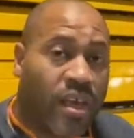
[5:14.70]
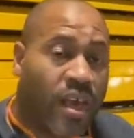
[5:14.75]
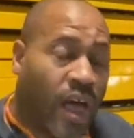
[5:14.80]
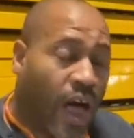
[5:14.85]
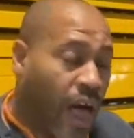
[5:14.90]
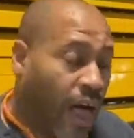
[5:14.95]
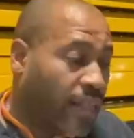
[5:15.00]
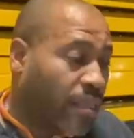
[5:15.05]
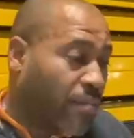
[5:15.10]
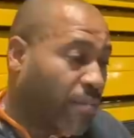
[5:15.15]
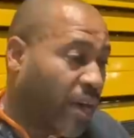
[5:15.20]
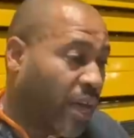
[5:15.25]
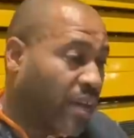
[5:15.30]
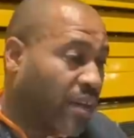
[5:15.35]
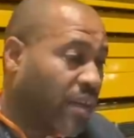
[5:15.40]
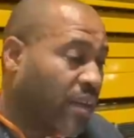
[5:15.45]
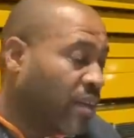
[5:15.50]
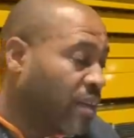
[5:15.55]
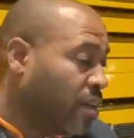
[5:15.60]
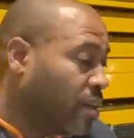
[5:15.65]
on the
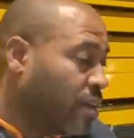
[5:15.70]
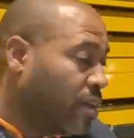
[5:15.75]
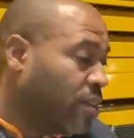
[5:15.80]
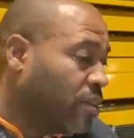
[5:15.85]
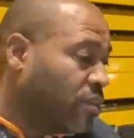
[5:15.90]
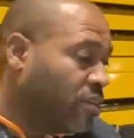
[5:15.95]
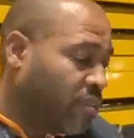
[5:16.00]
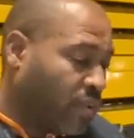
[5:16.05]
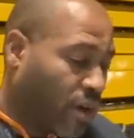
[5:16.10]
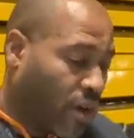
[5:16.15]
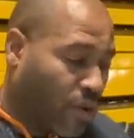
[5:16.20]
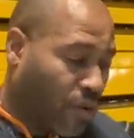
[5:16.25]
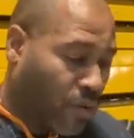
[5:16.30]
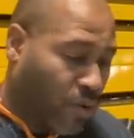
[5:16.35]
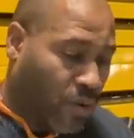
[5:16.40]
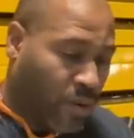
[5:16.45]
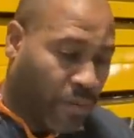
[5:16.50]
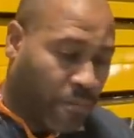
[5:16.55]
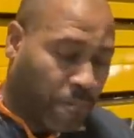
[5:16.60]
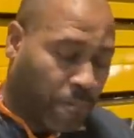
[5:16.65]
bike.
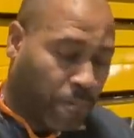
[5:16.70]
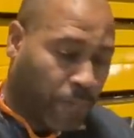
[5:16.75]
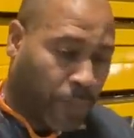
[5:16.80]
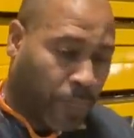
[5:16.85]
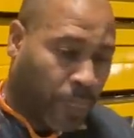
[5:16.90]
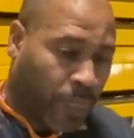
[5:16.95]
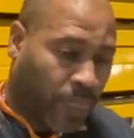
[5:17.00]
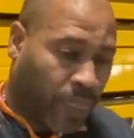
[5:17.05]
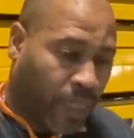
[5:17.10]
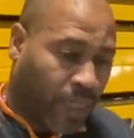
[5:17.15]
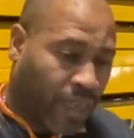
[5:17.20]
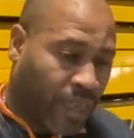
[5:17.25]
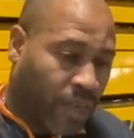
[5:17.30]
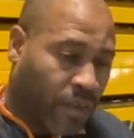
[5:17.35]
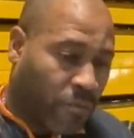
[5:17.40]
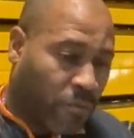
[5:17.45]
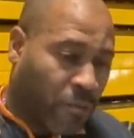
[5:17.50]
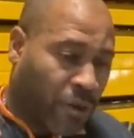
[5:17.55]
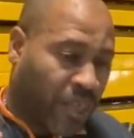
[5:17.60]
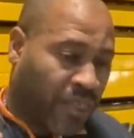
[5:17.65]
So
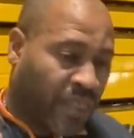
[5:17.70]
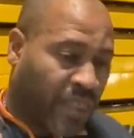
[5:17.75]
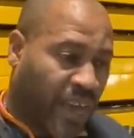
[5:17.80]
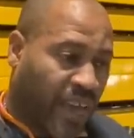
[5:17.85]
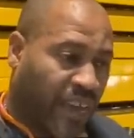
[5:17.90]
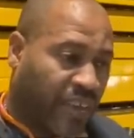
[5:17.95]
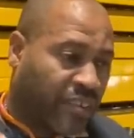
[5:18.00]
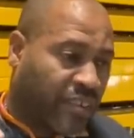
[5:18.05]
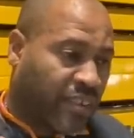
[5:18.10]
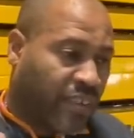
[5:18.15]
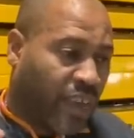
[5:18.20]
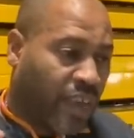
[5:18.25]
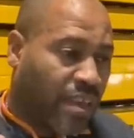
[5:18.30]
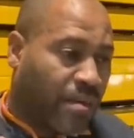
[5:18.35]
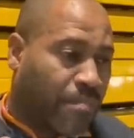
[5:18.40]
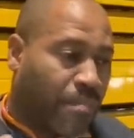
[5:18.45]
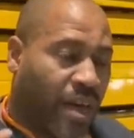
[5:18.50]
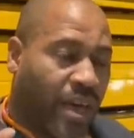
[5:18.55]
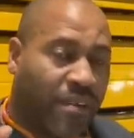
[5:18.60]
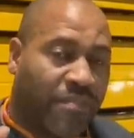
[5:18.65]
with a
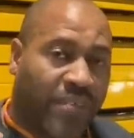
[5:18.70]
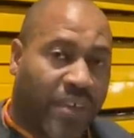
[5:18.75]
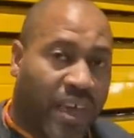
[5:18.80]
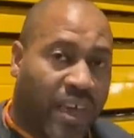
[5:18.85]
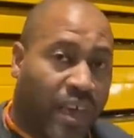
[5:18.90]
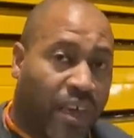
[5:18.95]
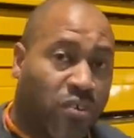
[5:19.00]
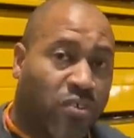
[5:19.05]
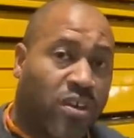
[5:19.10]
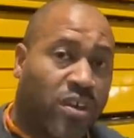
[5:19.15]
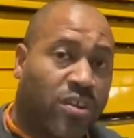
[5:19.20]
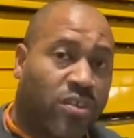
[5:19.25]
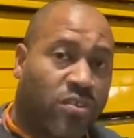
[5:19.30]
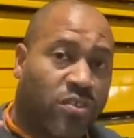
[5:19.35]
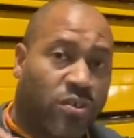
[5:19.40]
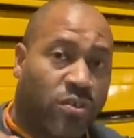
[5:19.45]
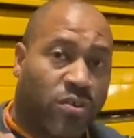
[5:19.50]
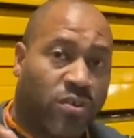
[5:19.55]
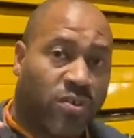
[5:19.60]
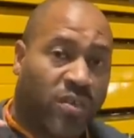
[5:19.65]
slight modification
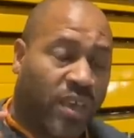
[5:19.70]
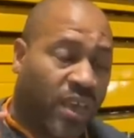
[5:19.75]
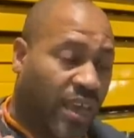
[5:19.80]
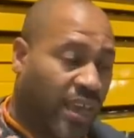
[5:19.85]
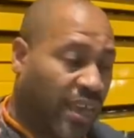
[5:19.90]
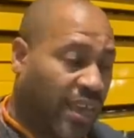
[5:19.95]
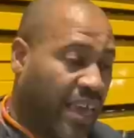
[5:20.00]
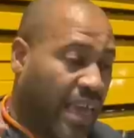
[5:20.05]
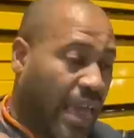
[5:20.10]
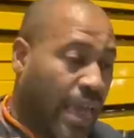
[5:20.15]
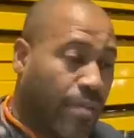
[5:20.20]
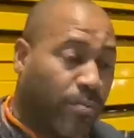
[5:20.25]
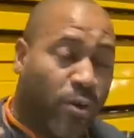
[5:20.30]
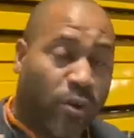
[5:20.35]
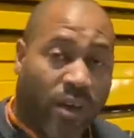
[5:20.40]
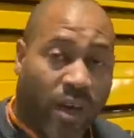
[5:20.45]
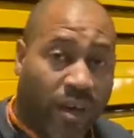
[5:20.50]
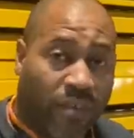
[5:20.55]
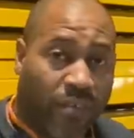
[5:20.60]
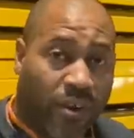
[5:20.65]
to the cable
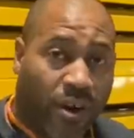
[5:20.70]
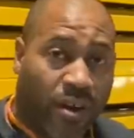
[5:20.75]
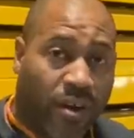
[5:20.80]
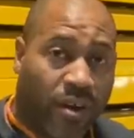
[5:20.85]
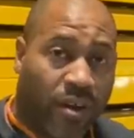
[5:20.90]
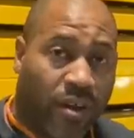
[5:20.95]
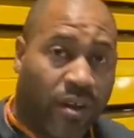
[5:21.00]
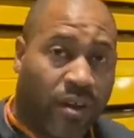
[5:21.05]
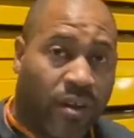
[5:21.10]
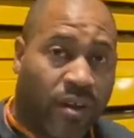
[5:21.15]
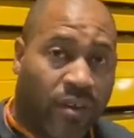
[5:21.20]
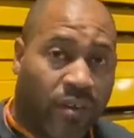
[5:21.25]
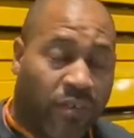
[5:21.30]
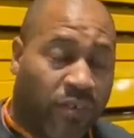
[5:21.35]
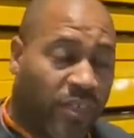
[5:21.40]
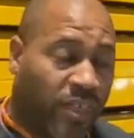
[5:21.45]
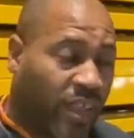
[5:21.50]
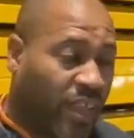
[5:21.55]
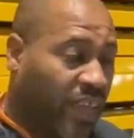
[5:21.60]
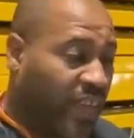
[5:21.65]
cover
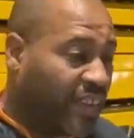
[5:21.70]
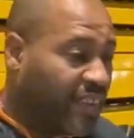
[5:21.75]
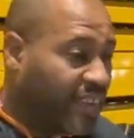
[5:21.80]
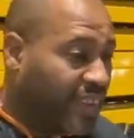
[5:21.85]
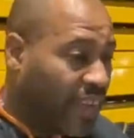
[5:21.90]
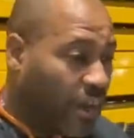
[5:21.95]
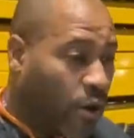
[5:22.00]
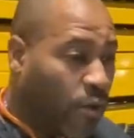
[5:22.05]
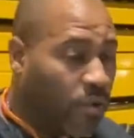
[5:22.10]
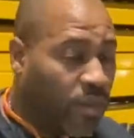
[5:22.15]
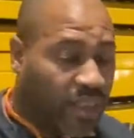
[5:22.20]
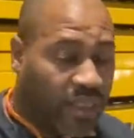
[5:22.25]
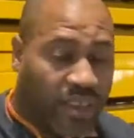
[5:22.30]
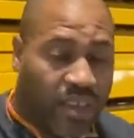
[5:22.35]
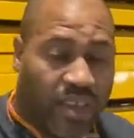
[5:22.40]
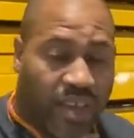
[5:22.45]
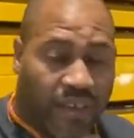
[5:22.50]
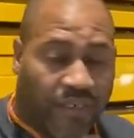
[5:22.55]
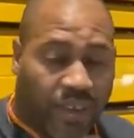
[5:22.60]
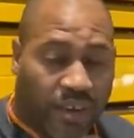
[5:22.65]
for the lids, the only
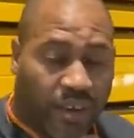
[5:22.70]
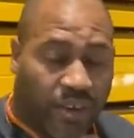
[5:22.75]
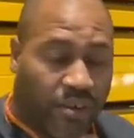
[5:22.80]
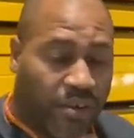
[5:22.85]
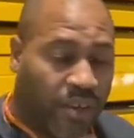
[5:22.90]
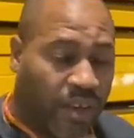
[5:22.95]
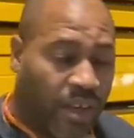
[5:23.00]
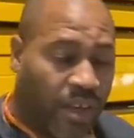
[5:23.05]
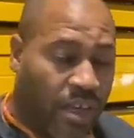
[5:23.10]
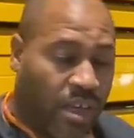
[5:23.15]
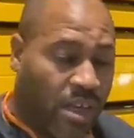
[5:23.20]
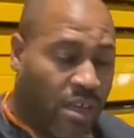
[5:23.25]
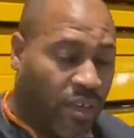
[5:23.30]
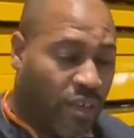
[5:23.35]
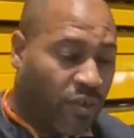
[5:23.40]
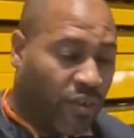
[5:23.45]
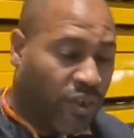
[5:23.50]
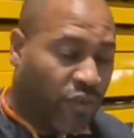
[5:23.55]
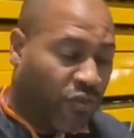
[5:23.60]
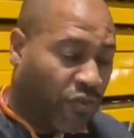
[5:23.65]
thing you have to do,
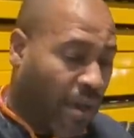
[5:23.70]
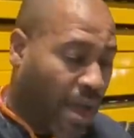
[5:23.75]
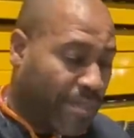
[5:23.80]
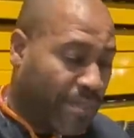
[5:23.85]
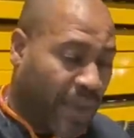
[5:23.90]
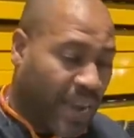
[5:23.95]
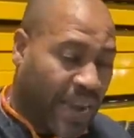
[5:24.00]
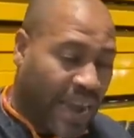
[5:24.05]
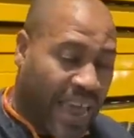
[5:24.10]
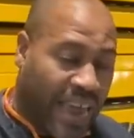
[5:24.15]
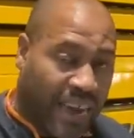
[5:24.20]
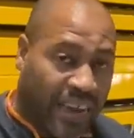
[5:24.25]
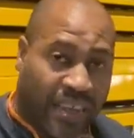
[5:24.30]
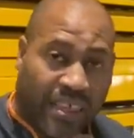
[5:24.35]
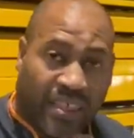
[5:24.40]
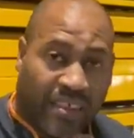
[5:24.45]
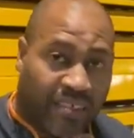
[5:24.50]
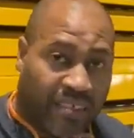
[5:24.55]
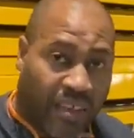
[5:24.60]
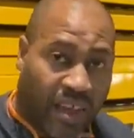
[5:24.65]
you could drop in any
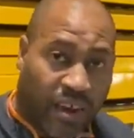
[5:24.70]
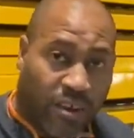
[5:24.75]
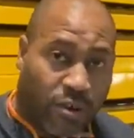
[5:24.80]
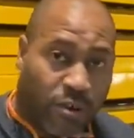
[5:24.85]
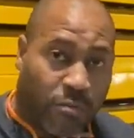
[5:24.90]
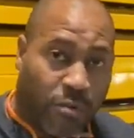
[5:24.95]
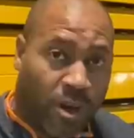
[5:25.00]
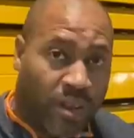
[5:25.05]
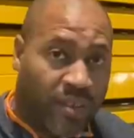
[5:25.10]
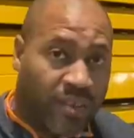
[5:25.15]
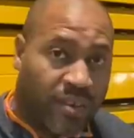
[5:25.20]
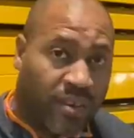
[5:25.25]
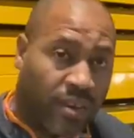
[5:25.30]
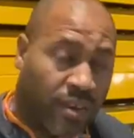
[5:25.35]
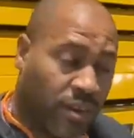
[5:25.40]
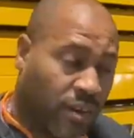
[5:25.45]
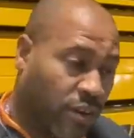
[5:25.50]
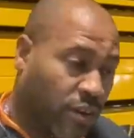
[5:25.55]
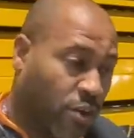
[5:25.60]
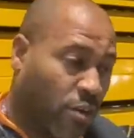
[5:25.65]
of the standard ones,
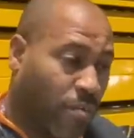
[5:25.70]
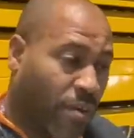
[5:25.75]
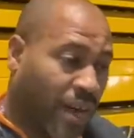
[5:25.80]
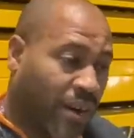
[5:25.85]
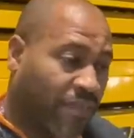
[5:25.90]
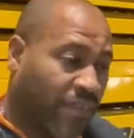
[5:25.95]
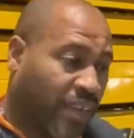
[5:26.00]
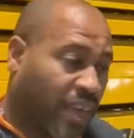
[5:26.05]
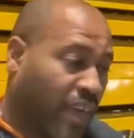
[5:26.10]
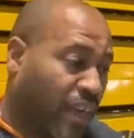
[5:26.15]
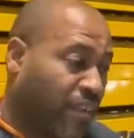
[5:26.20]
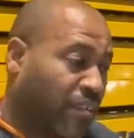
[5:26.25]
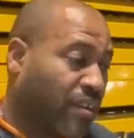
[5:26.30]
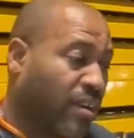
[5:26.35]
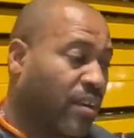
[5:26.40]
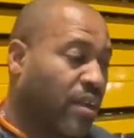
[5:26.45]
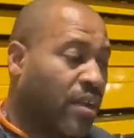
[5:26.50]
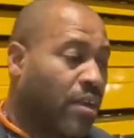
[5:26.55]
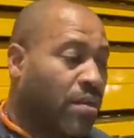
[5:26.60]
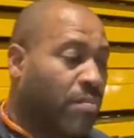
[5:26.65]
no
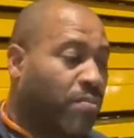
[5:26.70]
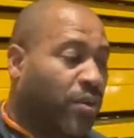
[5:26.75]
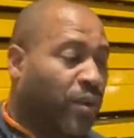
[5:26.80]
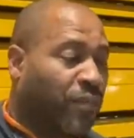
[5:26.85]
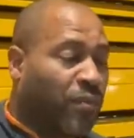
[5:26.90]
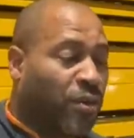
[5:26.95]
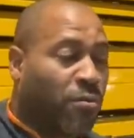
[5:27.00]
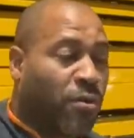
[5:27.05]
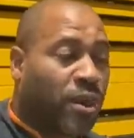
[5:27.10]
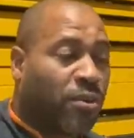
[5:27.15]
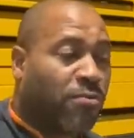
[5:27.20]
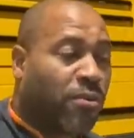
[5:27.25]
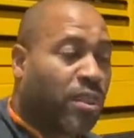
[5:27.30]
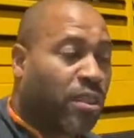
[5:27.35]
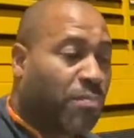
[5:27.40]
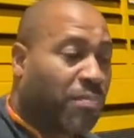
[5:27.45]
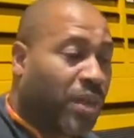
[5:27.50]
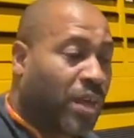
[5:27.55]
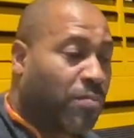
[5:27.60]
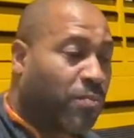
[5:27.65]
modification, but if you want to run
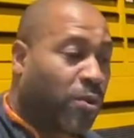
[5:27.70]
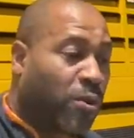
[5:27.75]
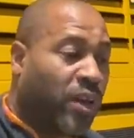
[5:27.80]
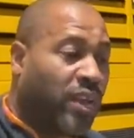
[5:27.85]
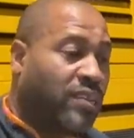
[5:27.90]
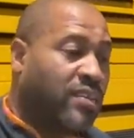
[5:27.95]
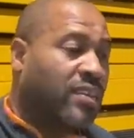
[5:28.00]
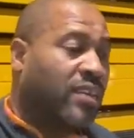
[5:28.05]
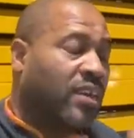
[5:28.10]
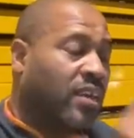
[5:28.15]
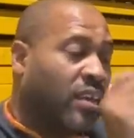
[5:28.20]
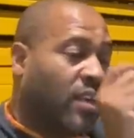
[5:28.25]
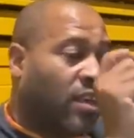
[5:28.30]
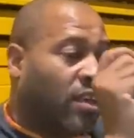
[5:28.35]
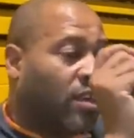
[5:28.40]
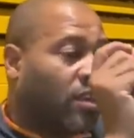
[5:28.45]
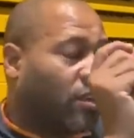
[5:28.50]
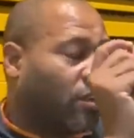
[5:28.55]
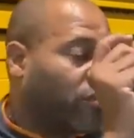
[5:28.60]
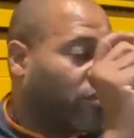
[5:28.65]
the big boys,
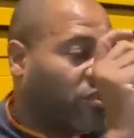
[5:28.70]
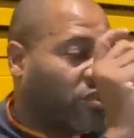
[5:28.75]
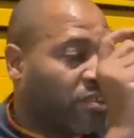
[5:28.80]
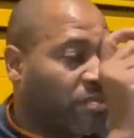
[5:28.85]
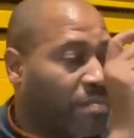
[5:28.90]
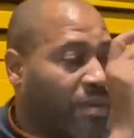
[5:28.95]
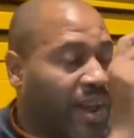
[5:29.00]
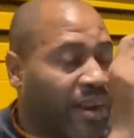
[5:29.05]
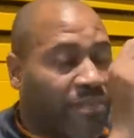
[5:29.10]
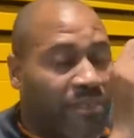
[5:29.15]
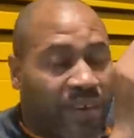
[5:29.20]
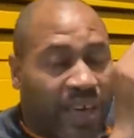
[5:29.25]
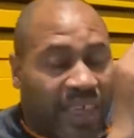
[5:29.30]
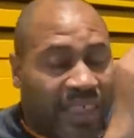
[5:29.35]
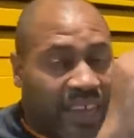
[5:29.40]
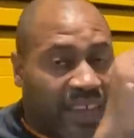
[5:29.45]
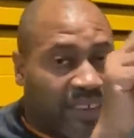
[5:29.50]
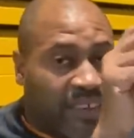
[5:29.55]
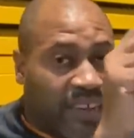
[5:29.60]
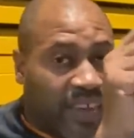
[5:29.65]
you just modify
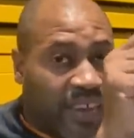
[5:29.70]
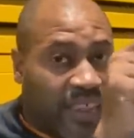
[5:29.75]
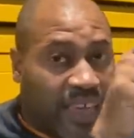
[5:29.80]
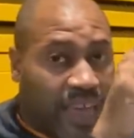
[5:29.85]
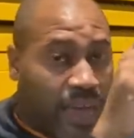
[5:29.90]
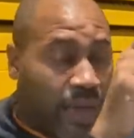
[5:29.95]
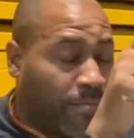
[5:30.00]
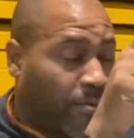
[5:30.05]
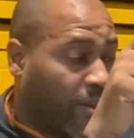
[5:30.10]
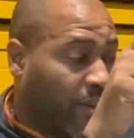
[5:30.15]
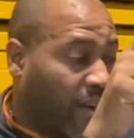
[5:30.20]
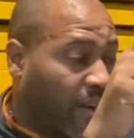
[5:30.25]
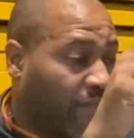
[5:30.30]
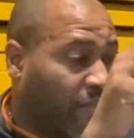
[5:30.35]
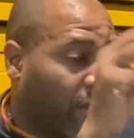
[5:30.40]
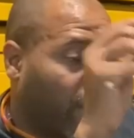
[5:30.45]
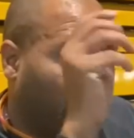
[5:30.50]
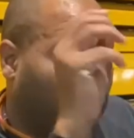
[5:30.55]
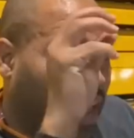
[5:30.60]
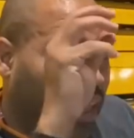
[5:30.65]
the inside of the cable
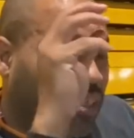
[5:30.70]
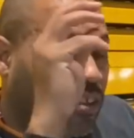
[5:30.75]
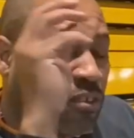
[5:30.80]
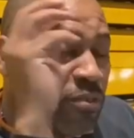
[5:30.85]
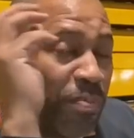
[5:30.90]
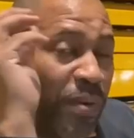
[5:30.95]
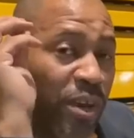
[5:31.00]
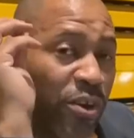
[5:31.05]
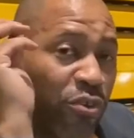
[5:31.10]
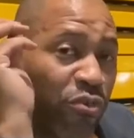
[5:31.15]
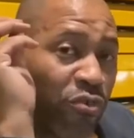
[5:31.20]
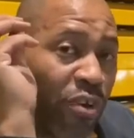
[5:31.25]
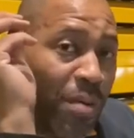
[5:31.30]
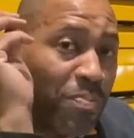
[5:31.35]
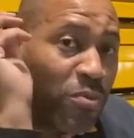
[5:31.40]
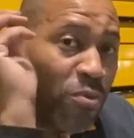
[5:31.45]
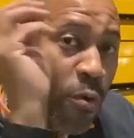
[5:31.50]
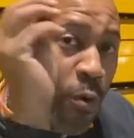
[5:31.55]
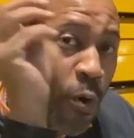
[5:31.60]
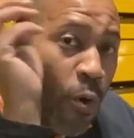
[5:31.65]
cover and the speaker
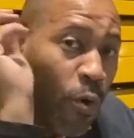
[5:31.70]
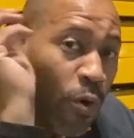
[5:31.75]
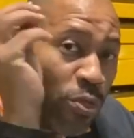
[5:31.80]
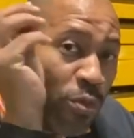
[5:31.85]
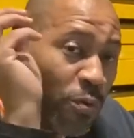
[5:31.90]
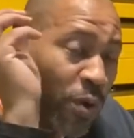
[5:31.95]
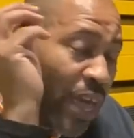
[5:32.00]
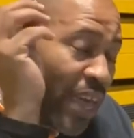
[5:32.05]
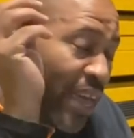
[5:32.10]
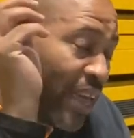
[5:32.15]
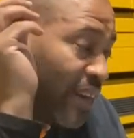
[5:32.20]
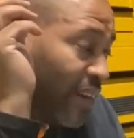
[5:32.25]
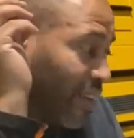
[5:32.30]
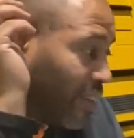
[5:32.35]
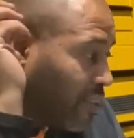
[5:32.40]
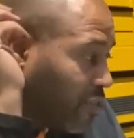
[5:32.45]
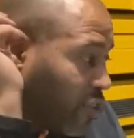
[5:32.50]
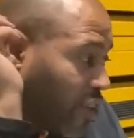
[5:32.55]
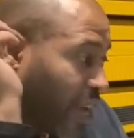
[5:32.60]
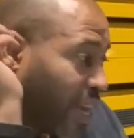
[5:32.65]
drops all the way in.
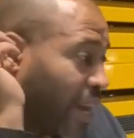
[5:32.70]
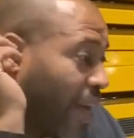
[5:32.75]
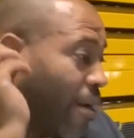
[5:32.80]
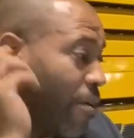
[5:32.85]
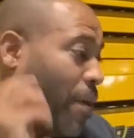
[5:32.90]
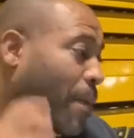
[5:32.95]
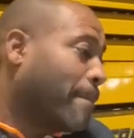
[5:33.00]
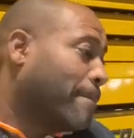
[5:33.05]
Check it out.